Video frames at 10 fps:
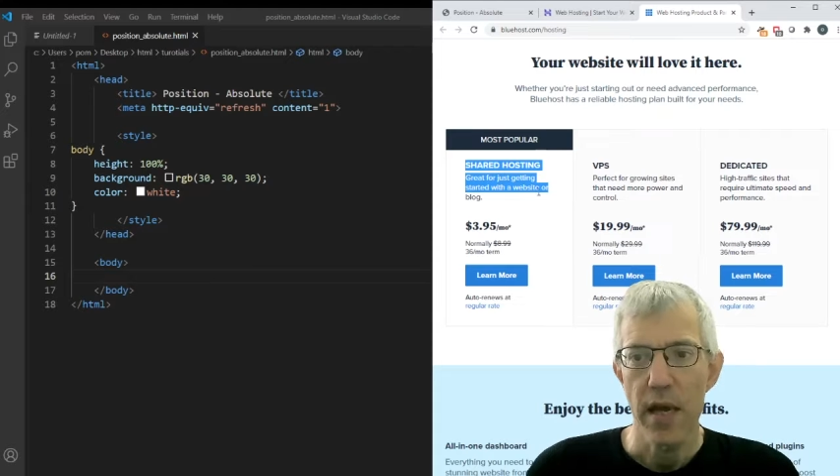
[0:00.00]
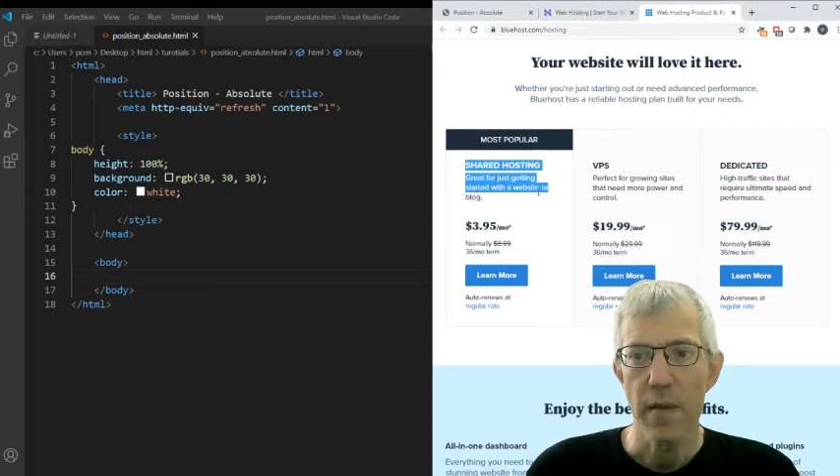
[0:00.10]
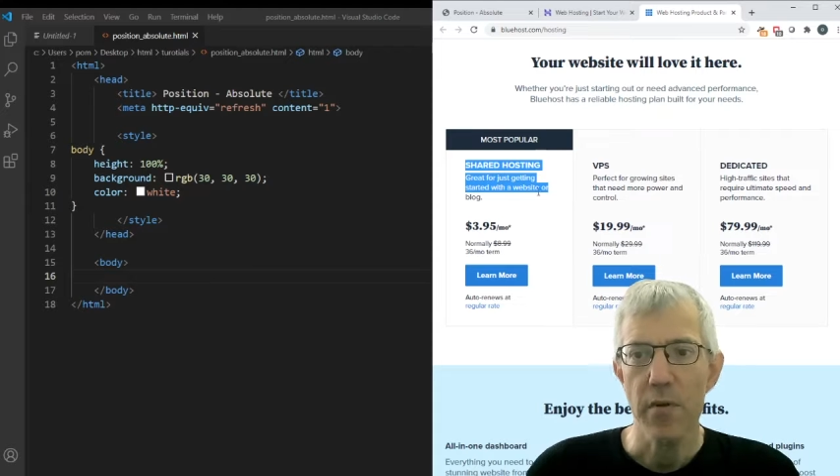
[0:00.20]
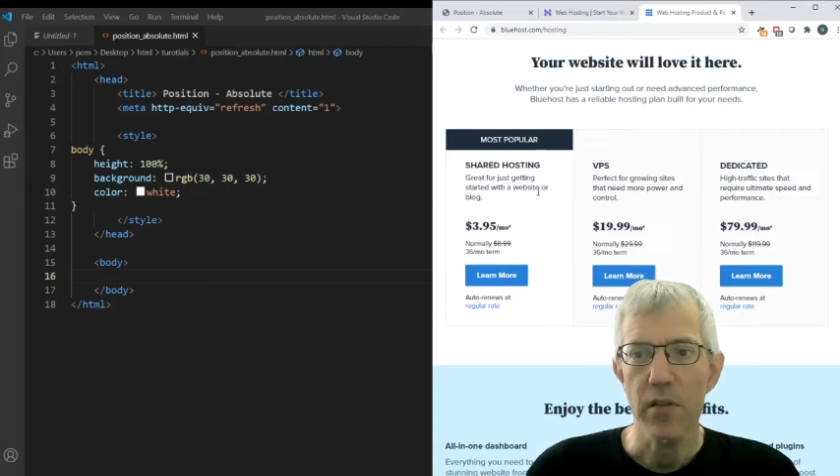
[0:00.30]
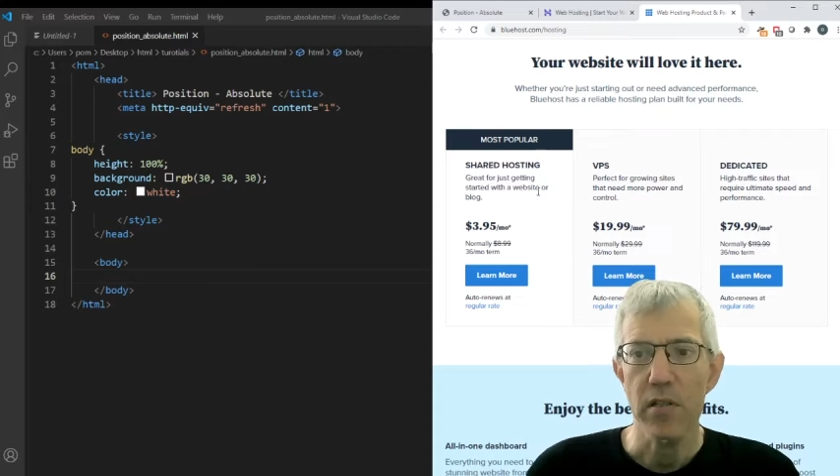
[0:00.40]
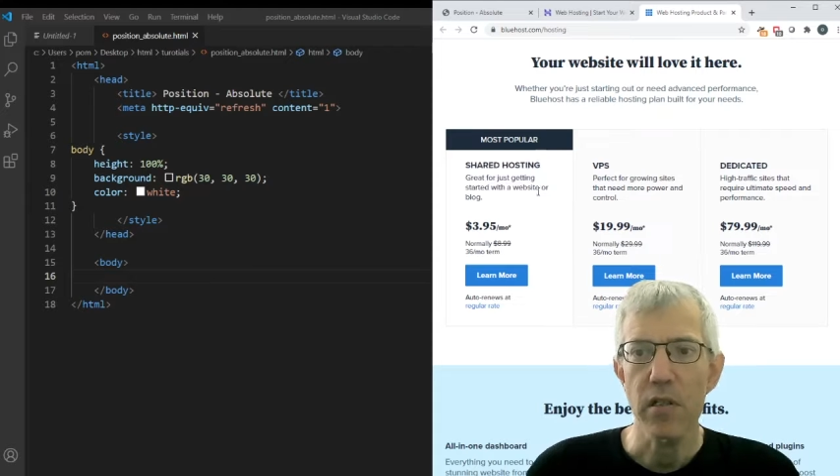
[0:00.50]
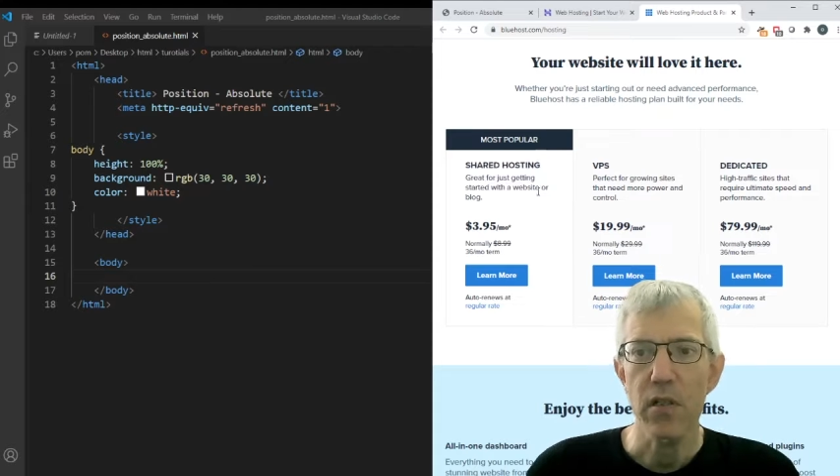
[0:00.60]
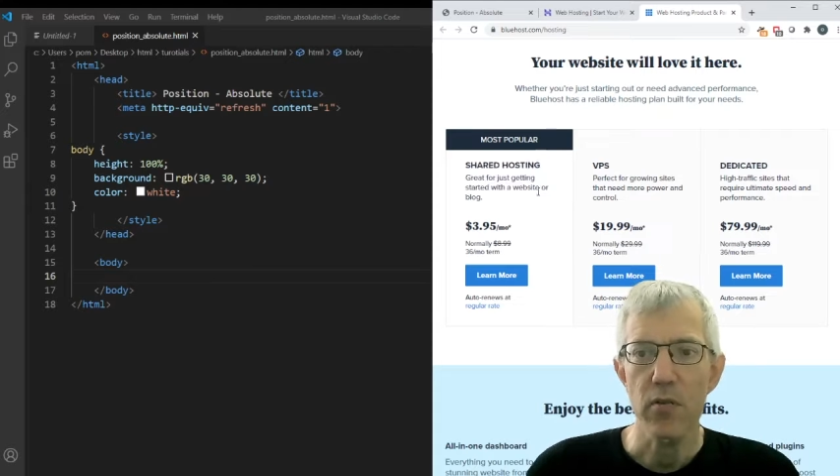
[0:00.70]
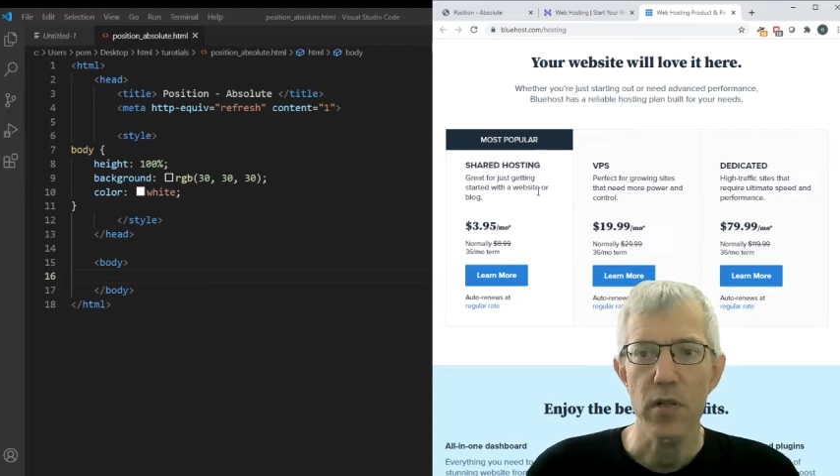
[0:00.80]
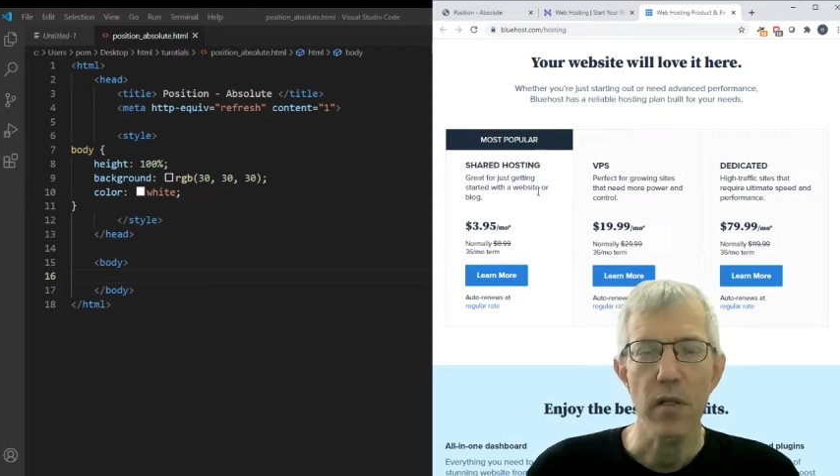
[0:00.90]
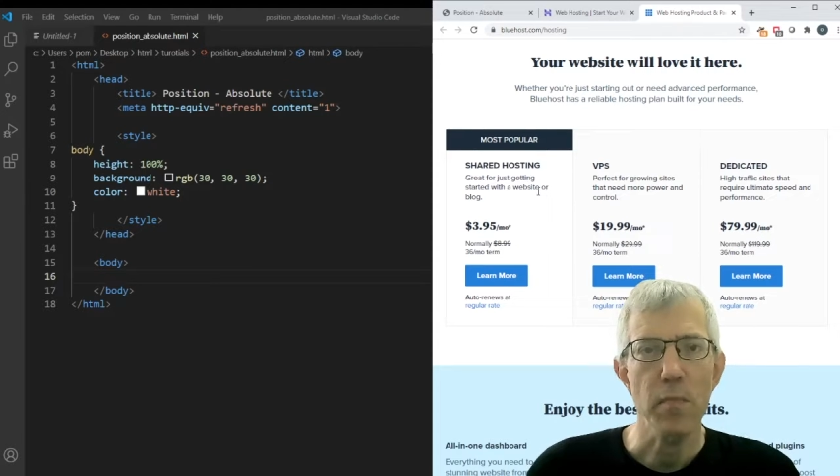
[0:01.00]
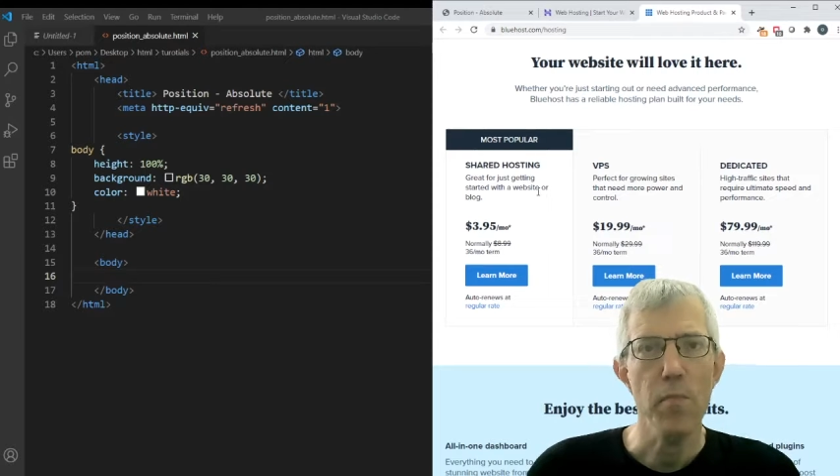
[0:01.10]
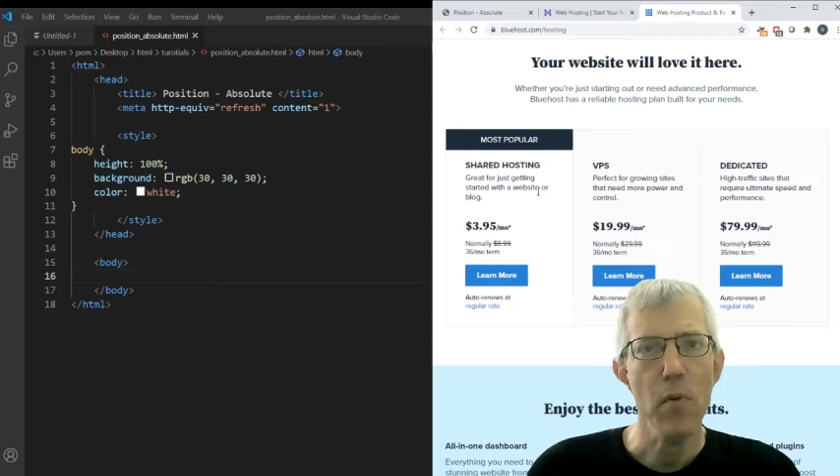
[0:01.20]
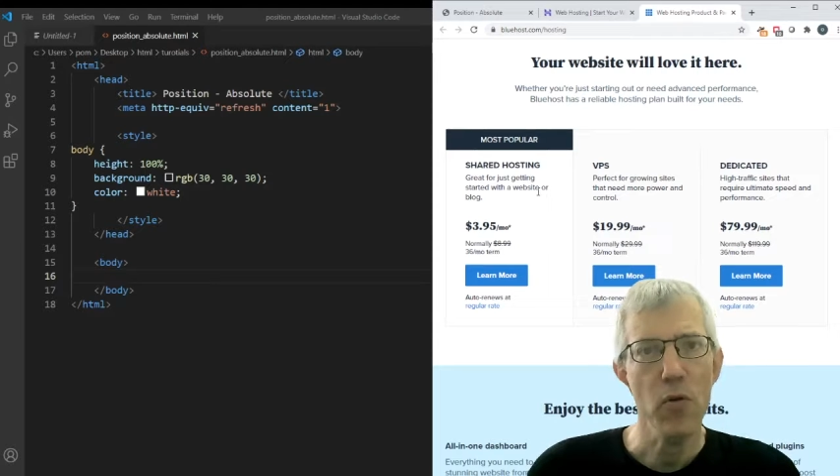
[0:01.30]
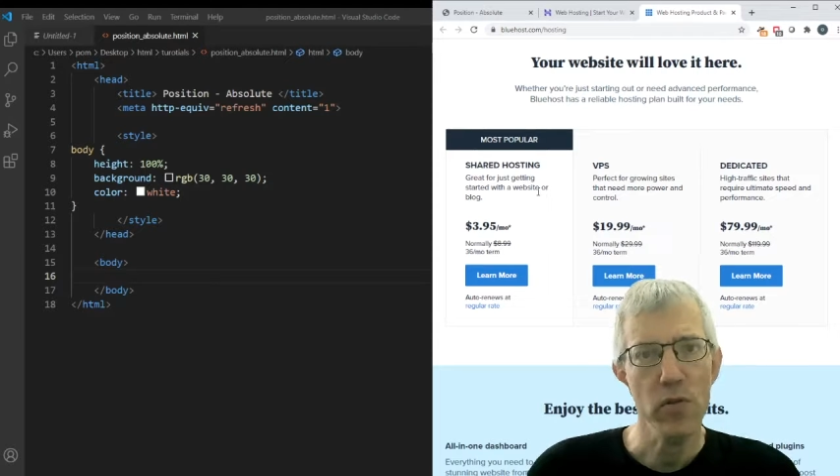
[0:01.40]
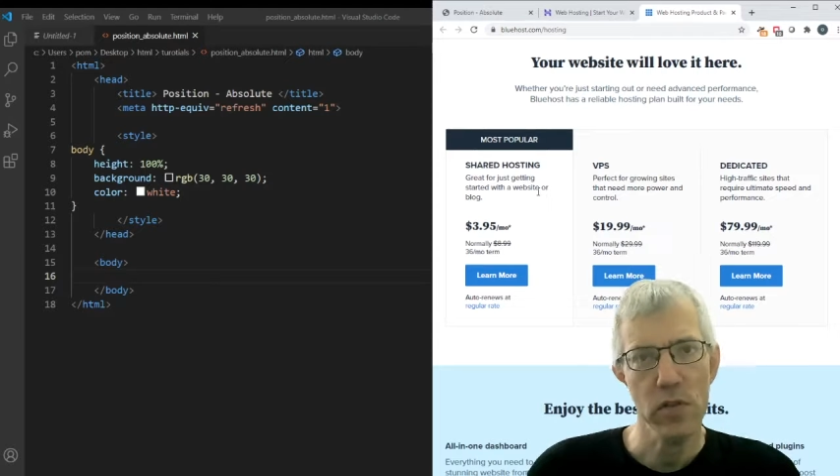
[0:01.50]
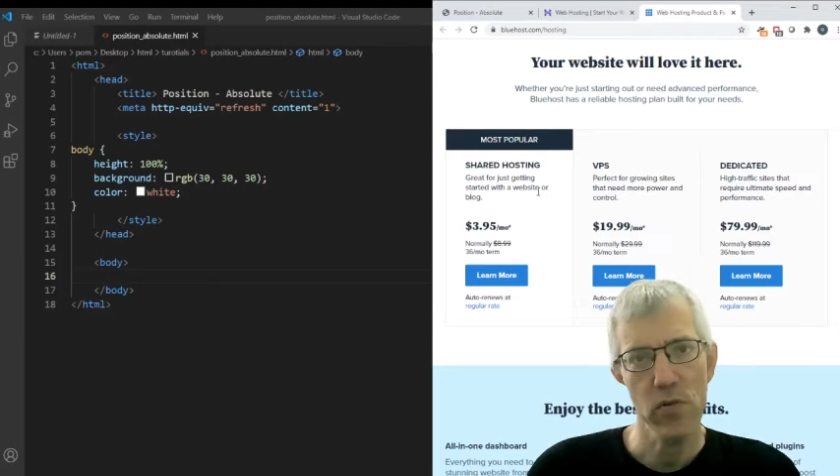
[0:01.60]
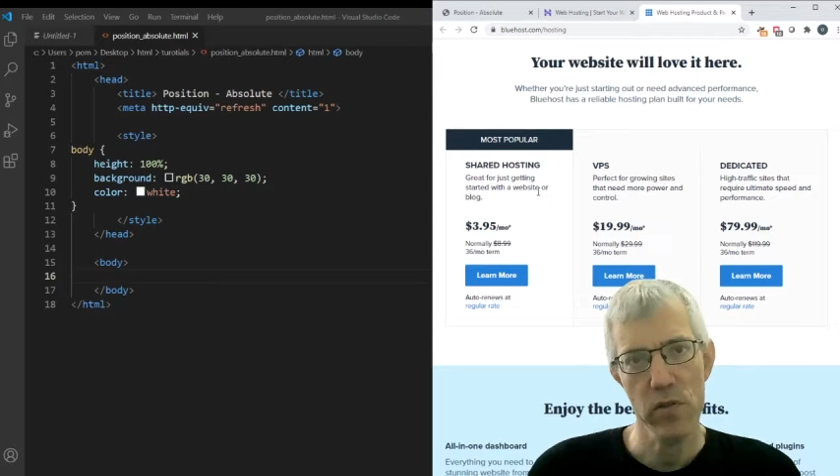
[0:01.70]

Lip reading: and because it knows that most